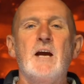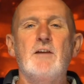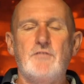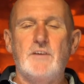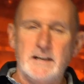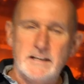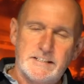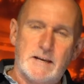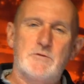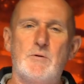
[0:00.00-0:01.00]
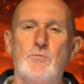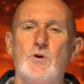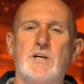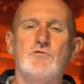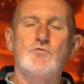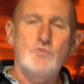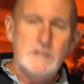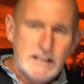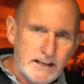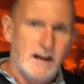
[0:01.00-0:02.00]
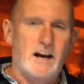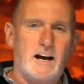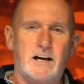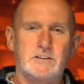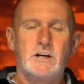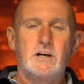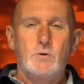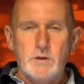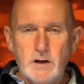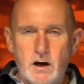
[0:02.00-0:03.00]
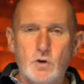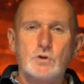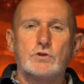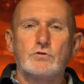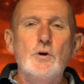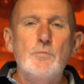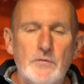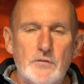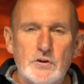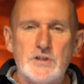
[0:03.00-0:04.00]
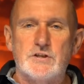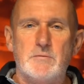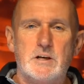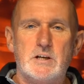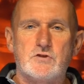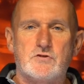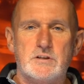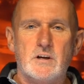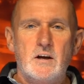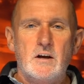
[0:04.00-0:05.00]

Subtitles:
And finally, Sam's been working really hard with a whole group of Christian ministries